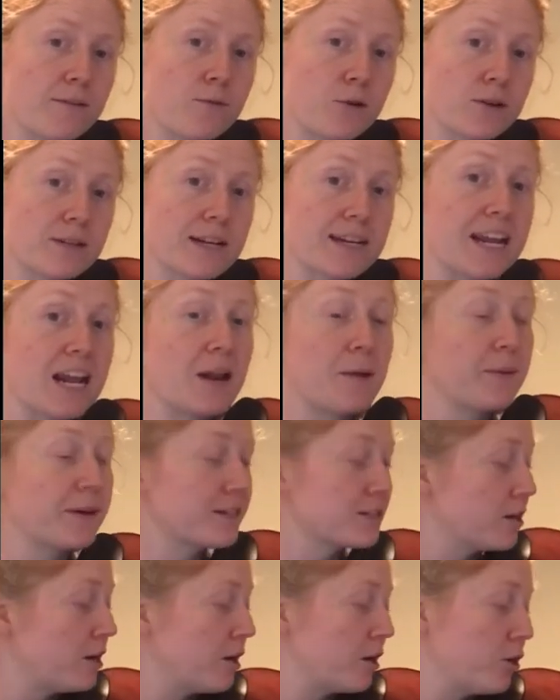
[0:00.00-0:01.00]
Forte
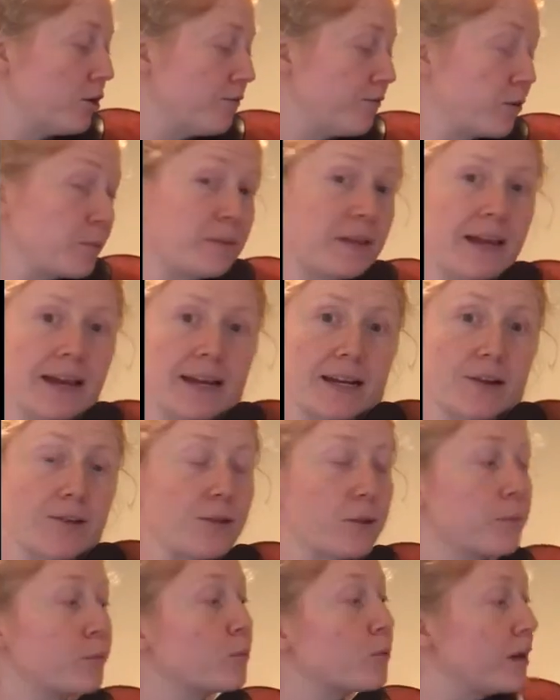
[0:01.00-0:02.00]
dynamics are good for playing near
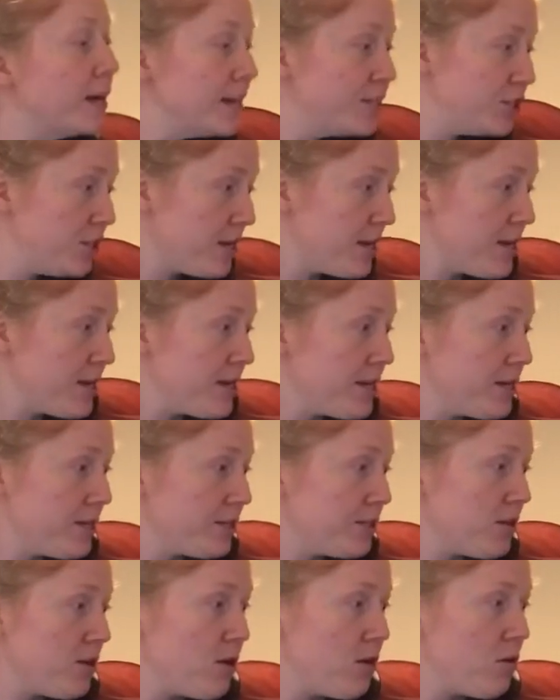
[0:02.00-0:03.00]
the bridge.
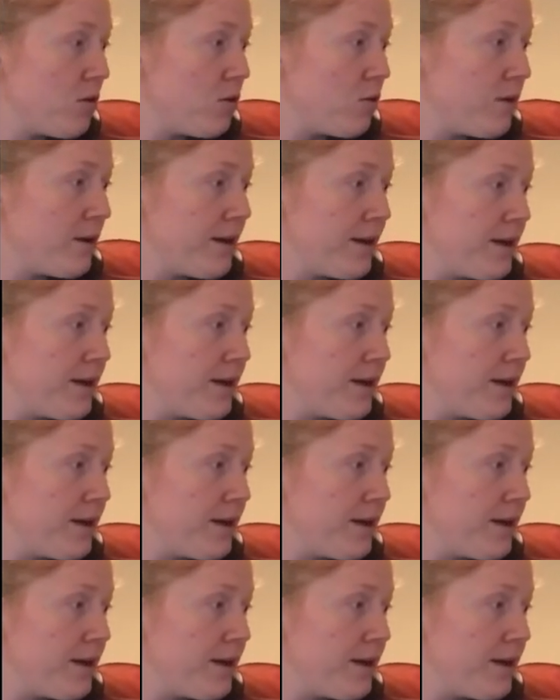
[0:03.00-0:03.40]
So